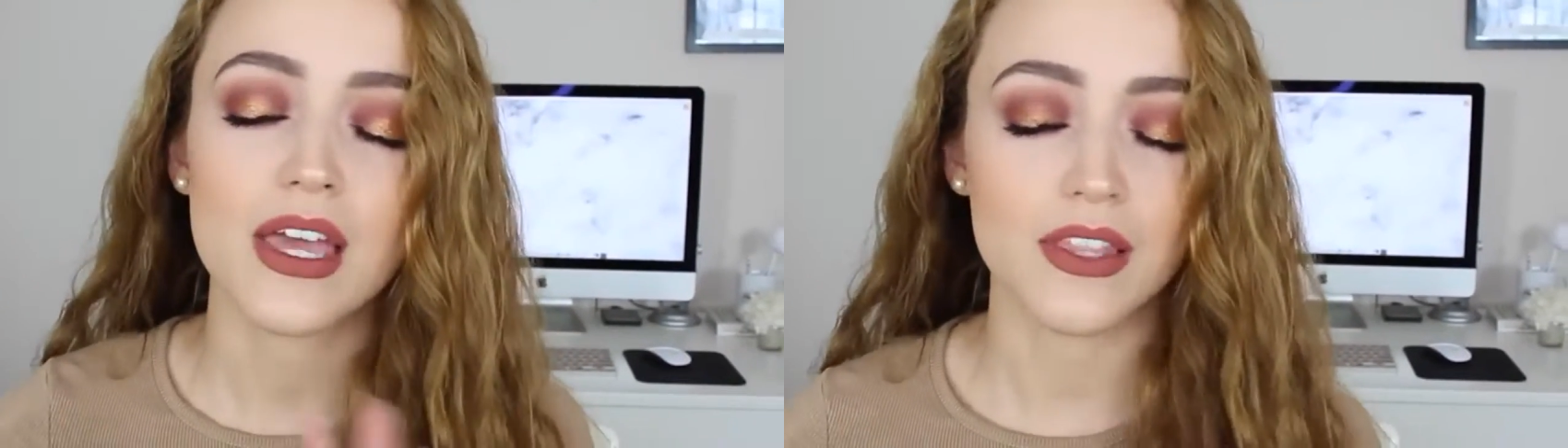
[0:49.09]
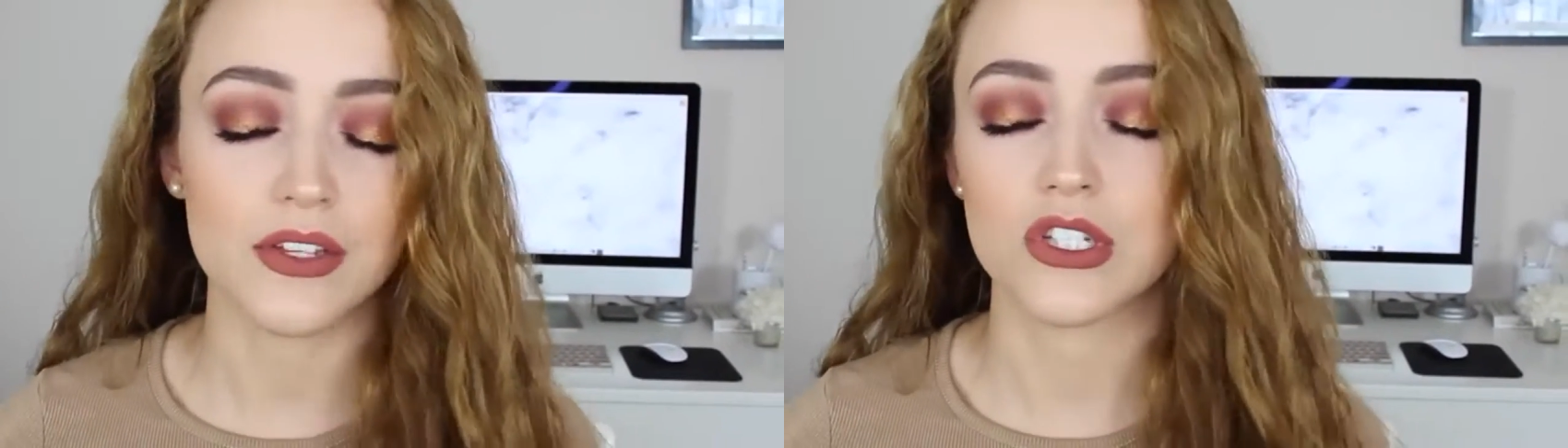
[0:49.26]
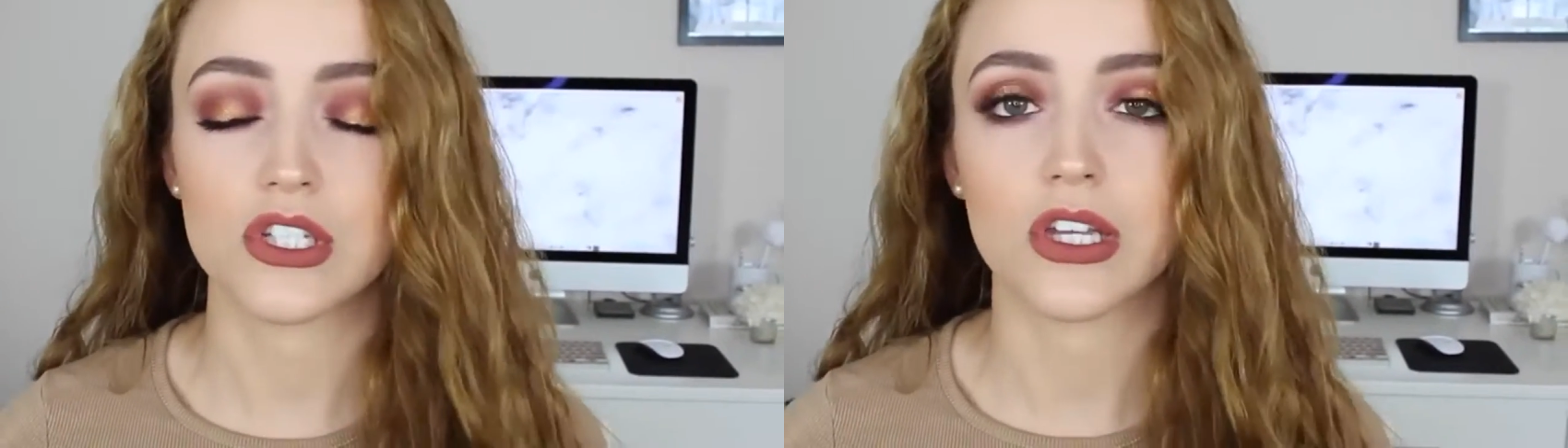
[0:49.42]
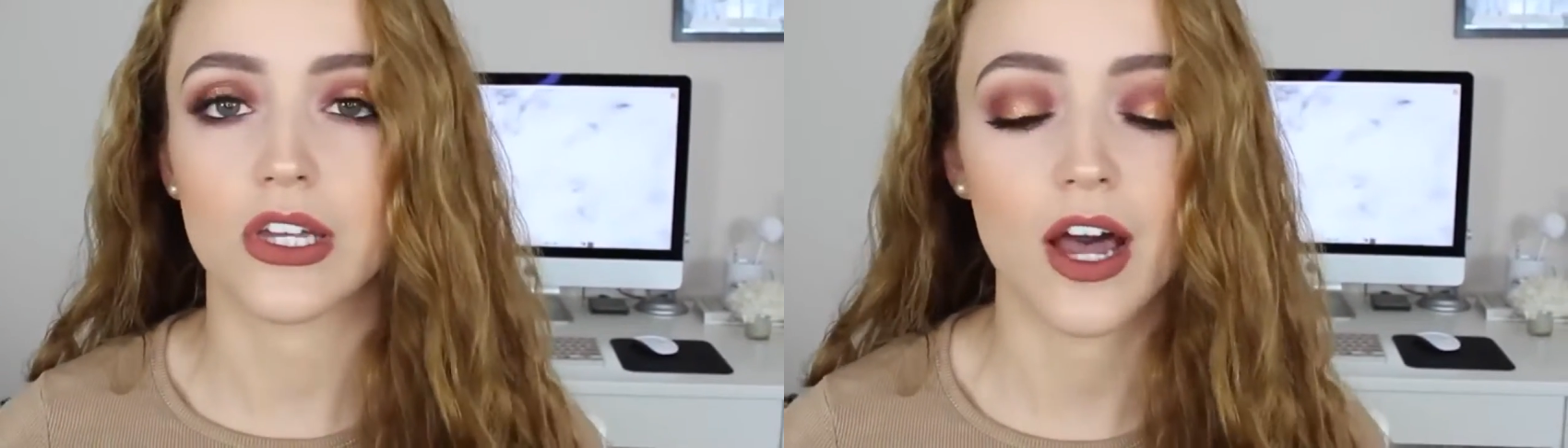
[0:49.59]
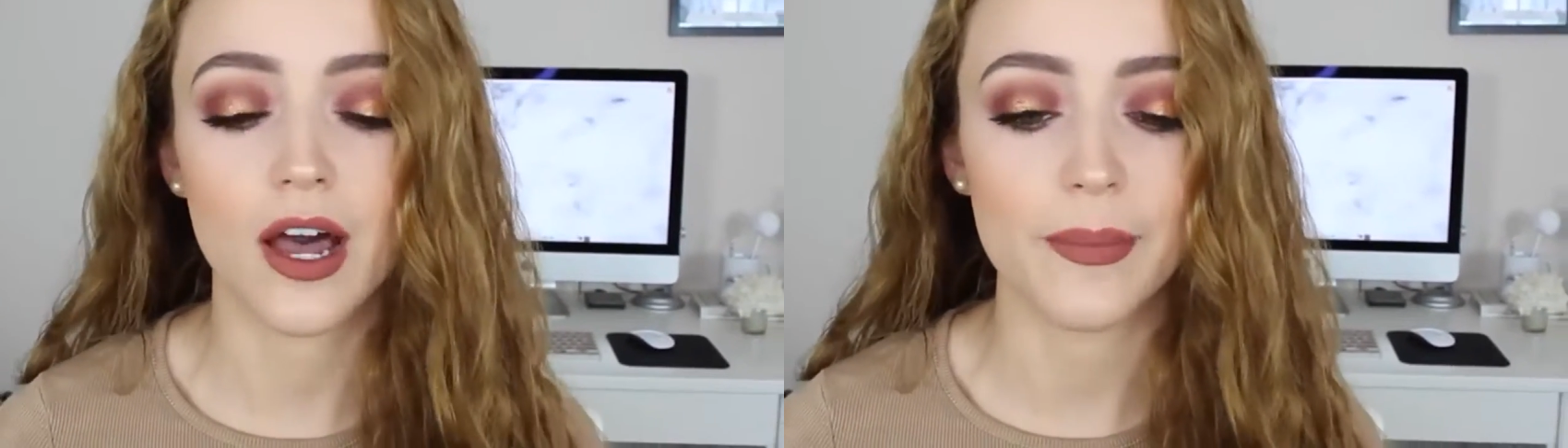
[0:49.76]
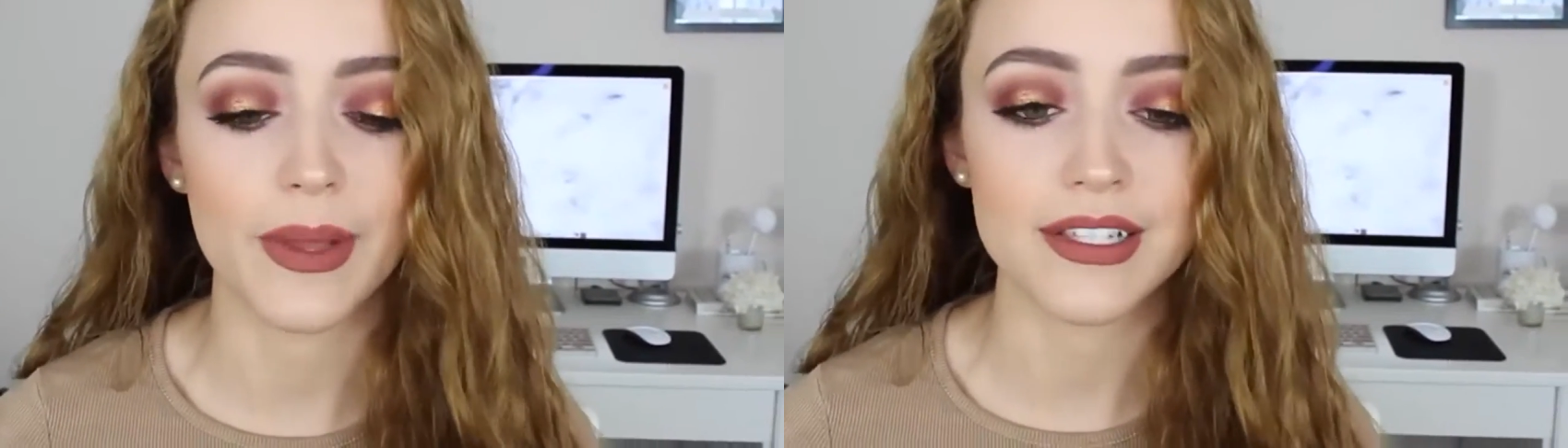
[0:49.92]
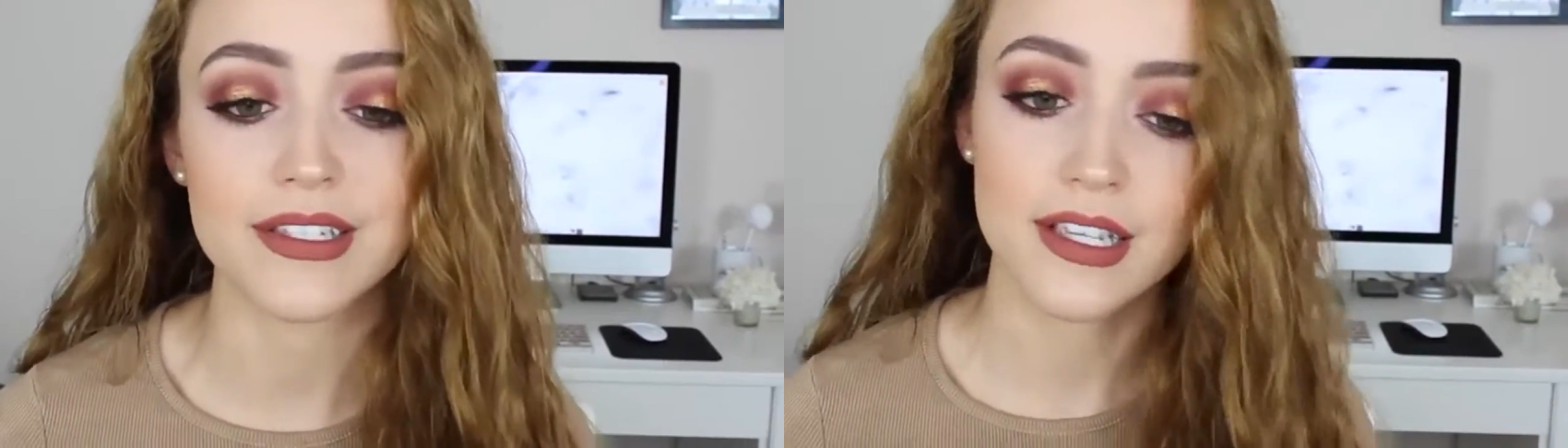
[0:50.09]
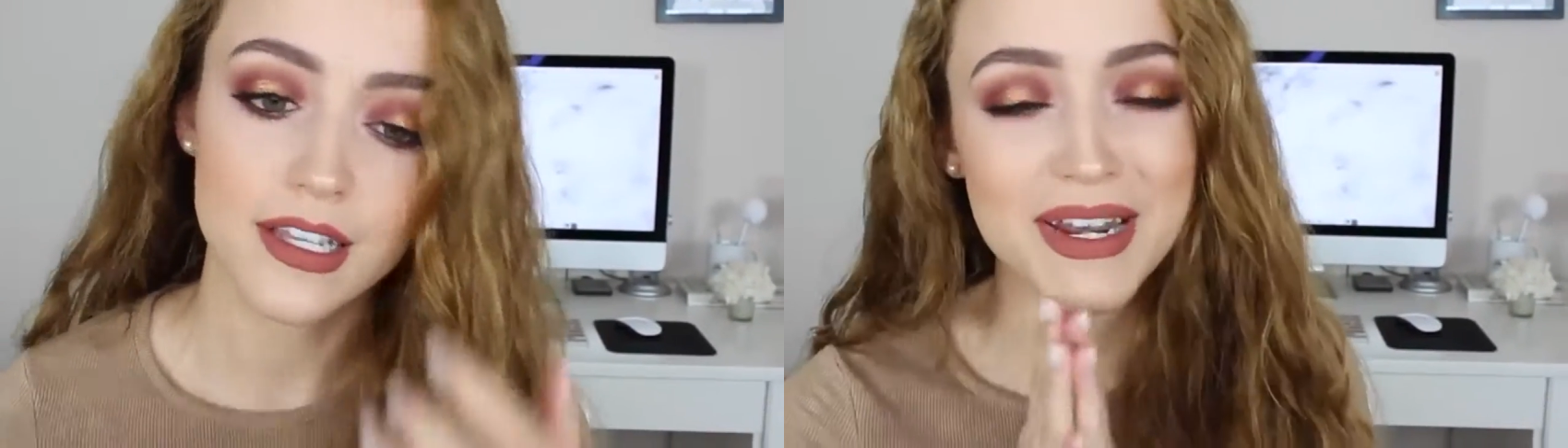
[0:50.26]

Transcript: they just look a hot mess.